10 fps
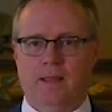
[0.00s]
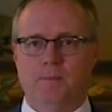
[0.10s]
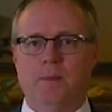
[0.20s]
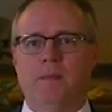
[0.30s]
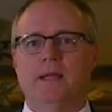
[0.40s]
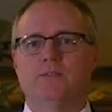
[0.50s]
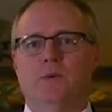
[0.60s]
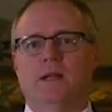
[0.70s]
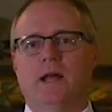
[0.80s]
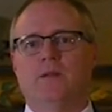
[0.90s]
By May
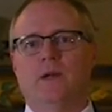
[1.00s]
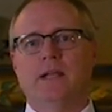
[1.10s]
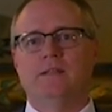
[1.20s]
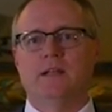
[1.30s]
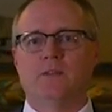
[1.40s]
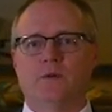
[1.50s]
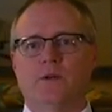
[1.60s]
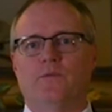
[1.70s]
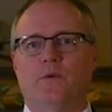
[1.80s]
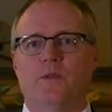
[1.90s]
29 of
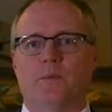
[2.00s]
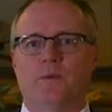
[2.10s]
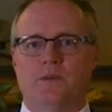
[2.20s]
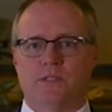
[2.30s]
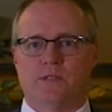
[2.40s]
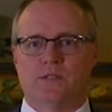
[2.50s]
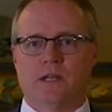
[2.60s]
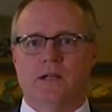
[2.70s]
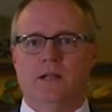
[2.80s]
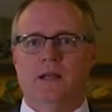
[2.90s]
1834, the provincial
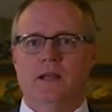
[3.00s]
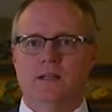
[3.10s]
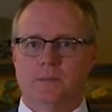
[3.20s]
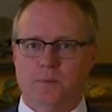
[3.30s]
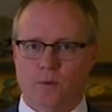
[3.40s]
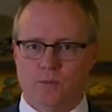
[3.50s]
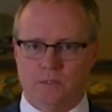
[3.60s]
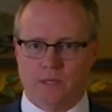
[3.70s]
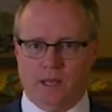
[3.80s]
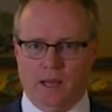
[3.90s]
synod
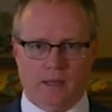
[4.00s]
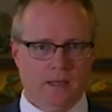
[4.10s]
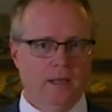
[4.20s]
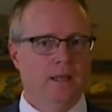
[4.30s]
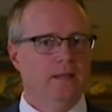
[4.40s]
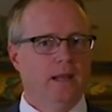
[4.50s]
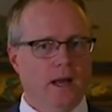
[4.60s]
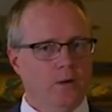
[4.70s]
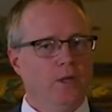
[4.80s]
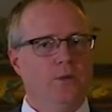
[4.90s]
deposed de Cock.
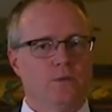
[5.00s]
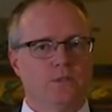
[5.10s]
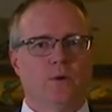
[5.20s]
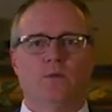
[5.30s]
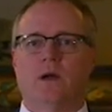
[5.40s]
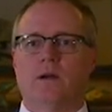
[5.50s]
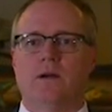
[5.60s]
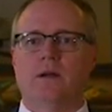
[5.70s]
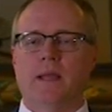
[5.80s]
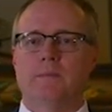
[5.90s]
Now he was no
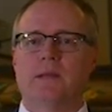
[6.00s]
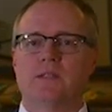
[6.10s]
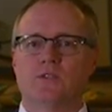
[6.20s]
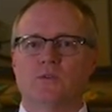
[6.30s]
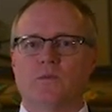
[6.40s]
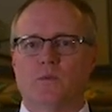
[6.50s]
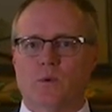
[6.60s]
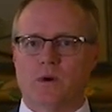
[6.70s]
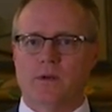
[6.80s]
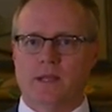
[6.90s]
longer a minister of the
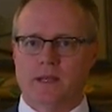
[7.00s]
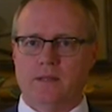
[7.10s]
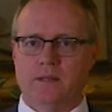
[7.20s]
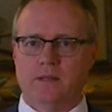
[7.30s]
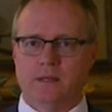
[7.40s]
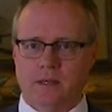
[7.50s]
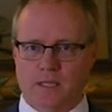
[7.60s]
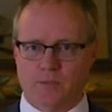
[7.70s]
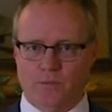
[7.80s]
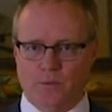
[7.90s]
word in the
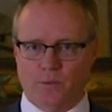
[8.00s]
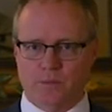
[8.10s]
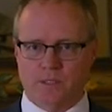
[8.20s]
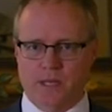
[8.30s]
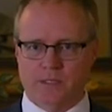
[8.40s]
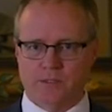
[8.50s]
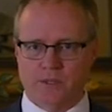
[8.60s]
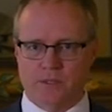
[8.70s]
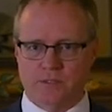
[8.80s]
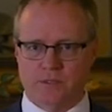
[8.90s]
Dutch Reformed State
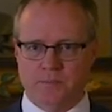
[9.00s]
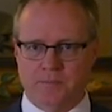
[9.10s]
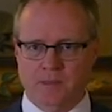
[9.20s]
Church.